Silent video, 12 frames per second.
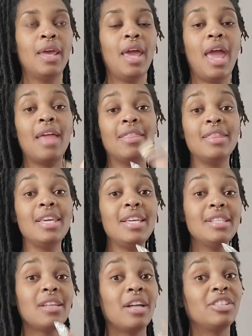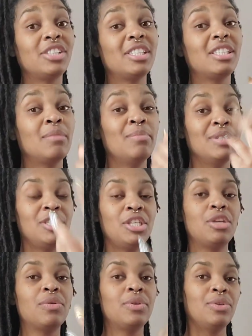And these are just the
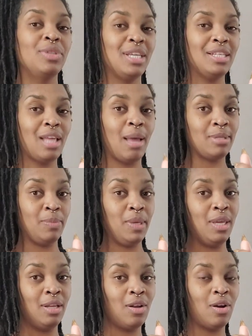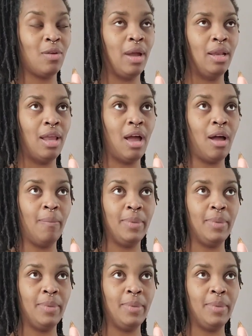material things I'm speaking on right now,